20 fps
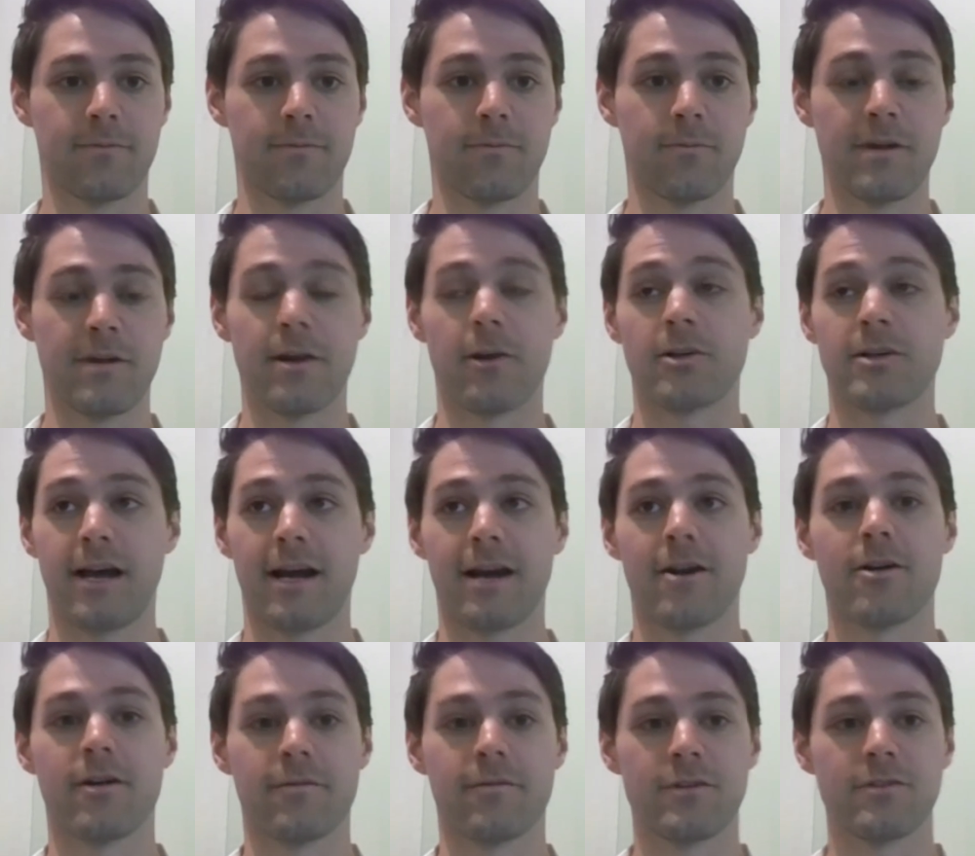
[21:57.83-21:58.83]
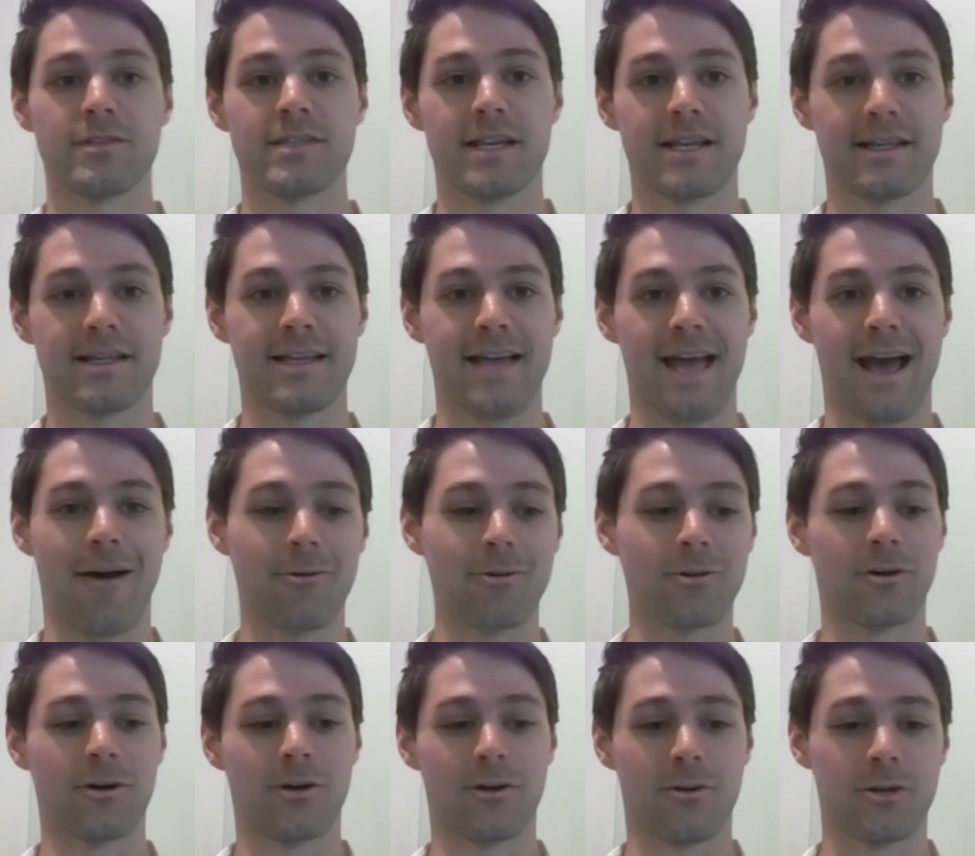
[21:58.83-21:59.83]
we are tired of using the Outlook